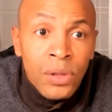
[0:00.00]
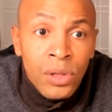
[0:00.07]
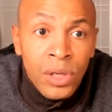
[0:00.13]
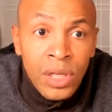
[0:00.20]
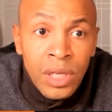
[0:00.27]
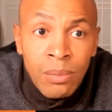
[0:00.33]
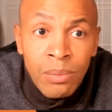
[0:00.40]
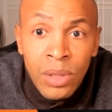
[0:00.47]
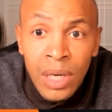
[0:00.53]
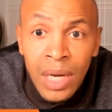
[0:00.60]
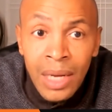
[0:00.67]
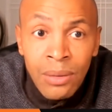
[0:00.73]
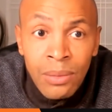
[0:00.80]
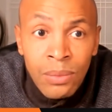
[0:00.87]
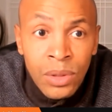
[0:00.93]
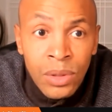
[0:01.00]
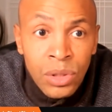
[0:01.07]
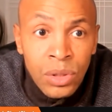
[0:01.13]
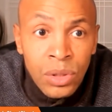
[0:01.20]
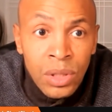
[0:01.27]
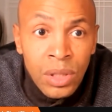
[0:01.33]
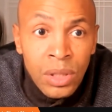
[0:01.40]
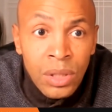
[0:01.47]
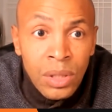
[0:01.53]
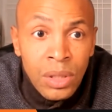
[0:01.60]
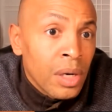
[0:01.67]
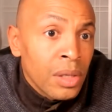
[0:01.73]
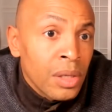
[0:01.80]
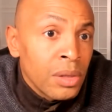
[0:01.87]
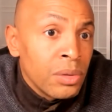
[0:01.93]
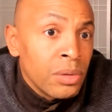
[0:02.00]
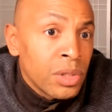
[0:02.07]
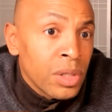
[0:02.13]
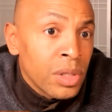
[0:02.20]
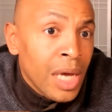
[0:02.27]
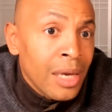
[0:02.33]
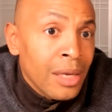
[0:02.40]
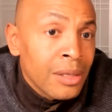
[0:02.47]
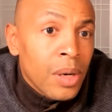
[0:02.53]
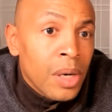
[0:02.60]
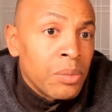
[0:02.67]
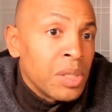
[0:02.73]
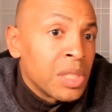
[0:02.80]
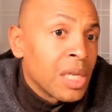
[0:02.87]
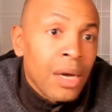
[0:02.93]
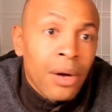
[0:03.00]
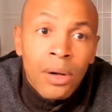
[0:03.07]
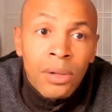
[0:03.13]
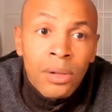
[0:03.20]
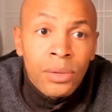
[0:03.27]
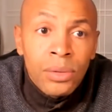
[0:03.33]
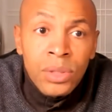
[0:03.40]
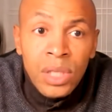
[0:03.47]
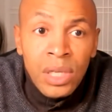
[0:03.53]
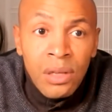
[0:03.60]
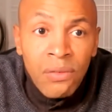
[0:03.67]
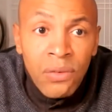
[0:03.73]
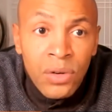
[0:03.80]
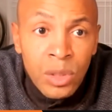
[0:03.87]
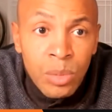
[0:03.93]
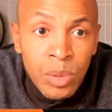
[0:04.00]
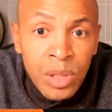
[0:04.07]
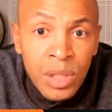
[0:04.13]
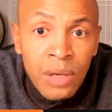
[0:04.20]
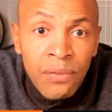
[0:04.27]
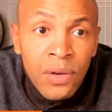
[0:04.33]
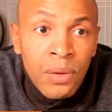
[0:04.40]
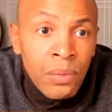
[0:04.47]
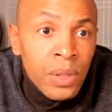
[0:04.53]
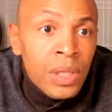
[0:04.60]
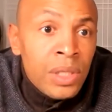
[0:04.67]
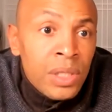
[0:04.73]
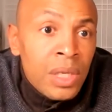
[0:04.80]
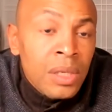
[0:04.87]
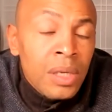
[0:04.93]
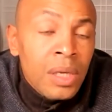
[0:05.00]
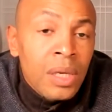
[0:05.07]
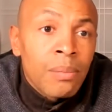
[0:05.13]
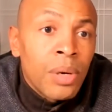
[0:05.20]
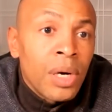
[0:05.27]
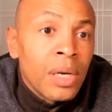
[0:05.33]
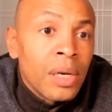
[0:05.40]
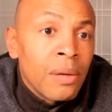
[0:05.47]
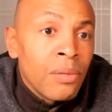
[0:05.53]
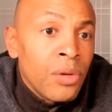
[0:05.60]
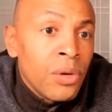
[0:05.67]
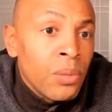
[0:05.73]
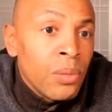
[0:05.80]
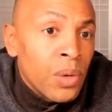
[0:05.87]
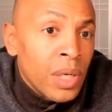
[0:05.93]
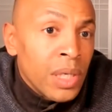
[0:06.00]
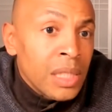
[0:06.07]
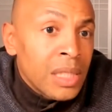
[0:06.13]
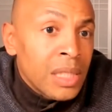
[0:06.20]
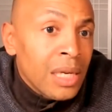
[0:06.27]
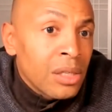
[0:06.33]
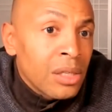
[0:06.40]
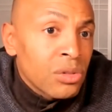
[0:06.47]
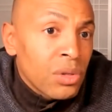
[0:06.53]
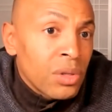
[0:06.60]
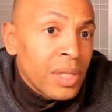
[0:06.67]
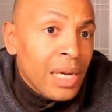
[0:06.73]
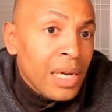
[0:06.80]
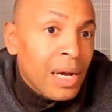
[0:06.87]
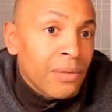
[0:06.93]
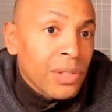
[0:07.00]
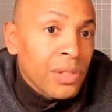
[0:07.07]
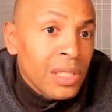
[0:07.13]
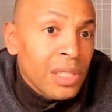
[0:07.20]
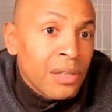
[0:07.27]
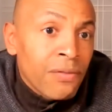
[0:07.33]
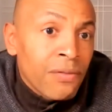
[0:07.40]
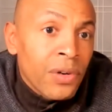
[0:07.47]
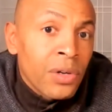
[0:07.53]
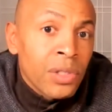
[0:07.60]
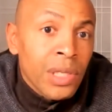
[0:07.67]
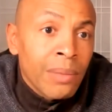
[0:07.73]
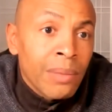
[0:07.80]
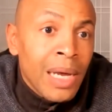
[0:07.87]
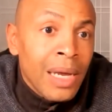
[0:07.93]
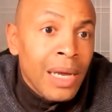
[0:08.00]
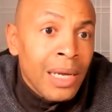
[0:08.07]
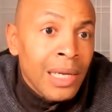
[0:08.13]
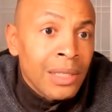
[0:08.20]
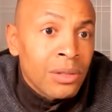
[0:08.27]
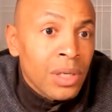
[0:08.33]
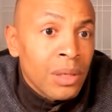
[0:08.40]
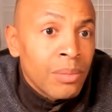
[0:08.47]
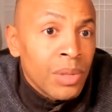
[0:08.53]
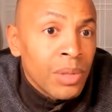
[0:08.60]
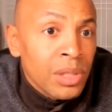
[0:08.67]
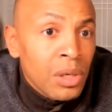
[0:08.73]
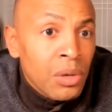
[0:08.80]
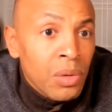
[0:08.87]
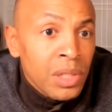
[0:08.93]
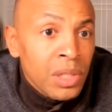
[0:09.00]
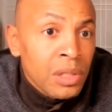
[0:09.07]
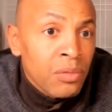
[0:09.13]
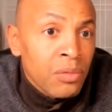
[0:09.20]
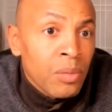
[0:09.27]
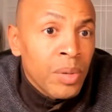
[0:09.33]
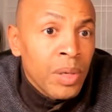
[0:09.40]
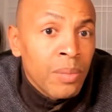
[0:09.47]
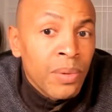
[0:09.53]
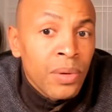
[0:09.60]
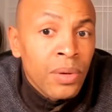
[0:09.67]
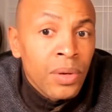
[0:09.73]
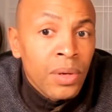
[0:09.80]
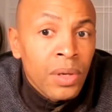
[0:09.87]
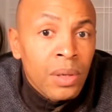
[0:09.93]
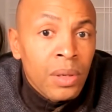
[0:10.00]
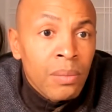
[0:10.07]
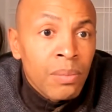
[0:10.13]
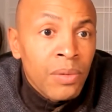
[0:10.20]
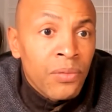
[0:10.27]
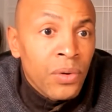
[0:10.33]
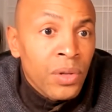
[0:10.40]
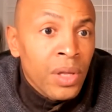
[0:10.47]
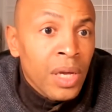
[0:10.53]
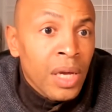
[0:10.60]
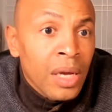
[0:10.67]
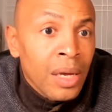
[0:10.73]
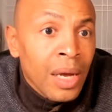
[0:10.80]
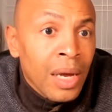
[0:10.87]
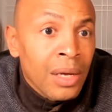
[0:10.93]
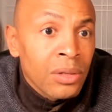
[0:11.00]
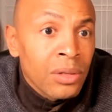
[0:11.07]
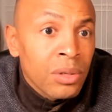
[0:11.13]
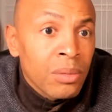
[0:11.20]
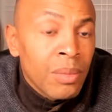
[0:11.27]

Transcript: you're looking to book. I don't want you to lose your date. All right, we say all those things for a specific reason, but you want to take control of that conversation first. I'm not answering a bunch of questions for people before they answer